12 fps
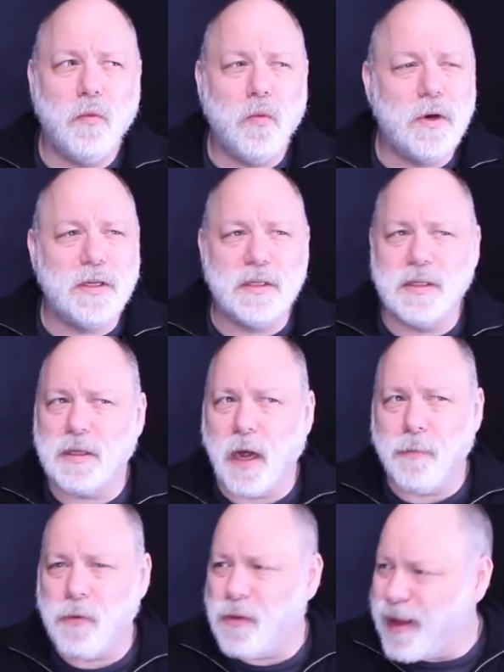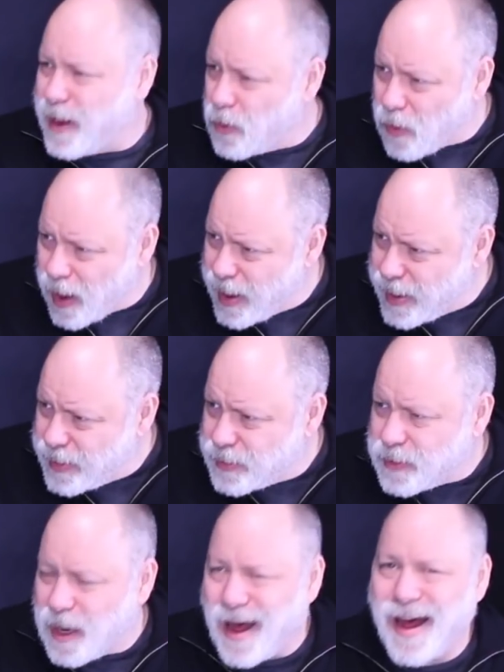was a
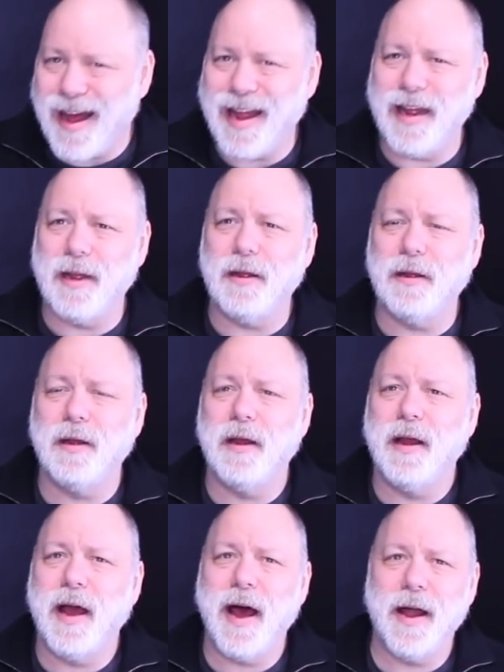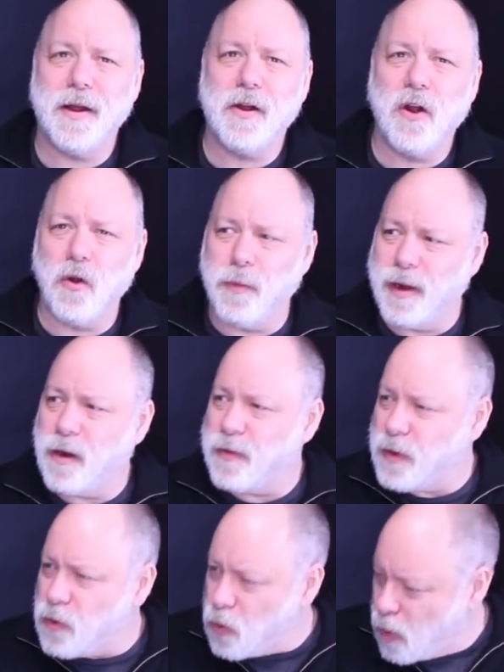playwright. I had a career
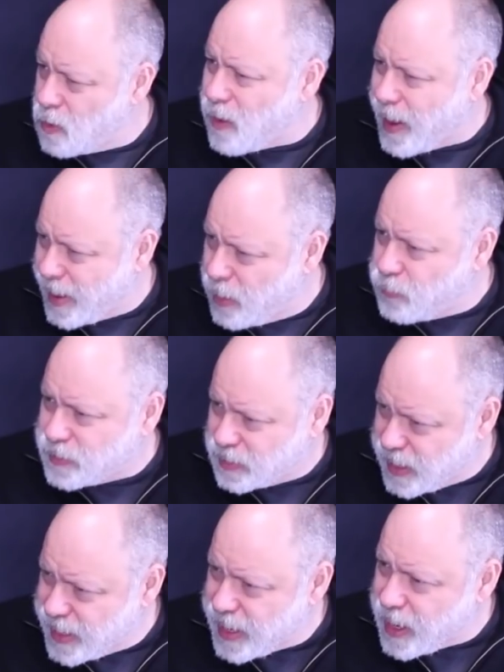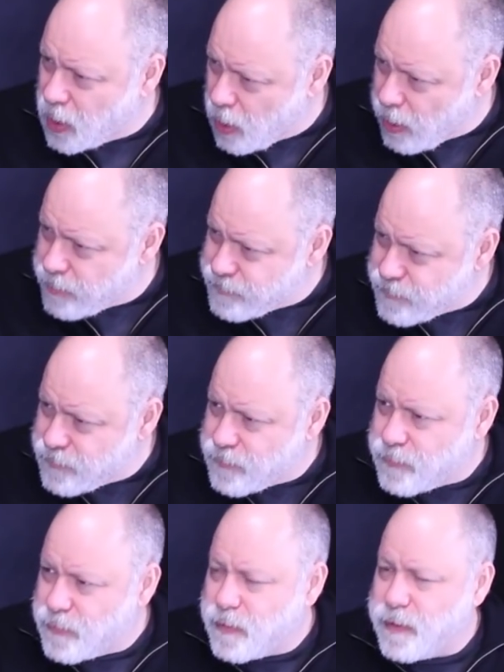that looked like it was taking off
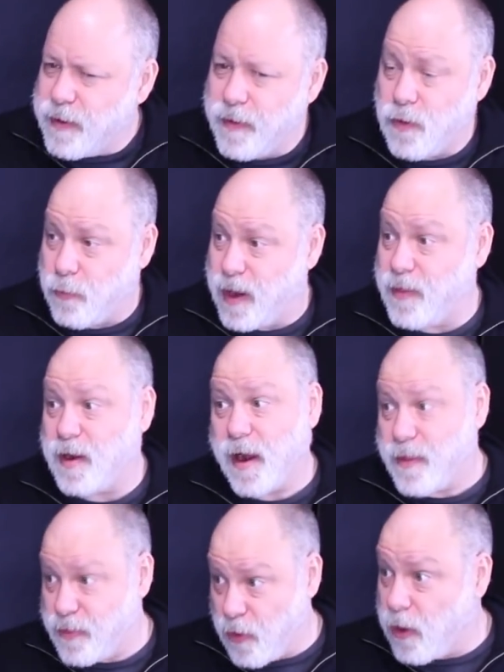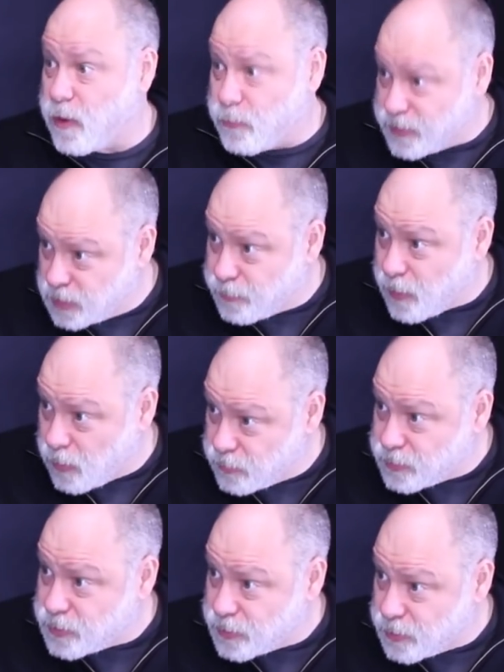in the way that I thought it was
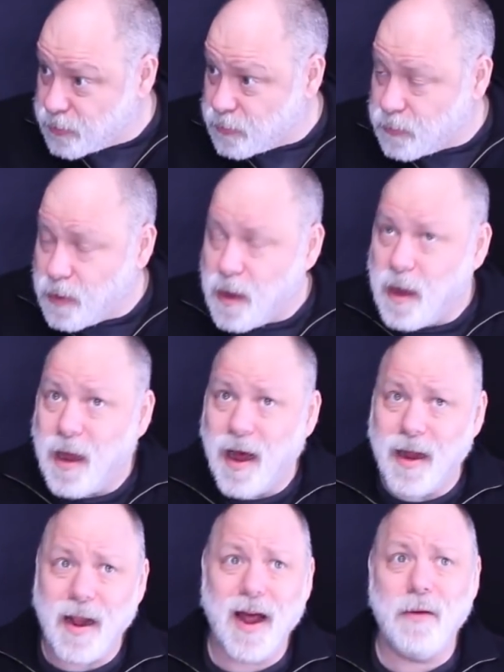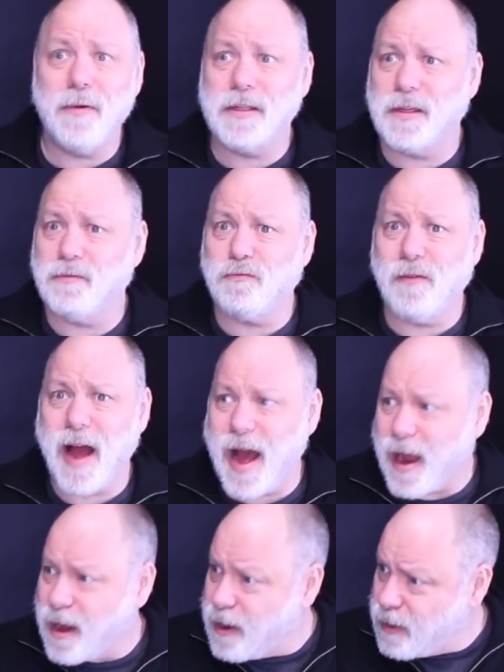supposed to. And I was a
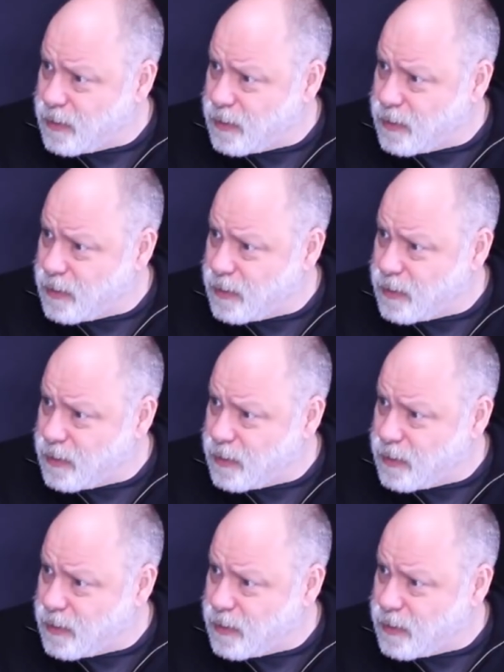wreck,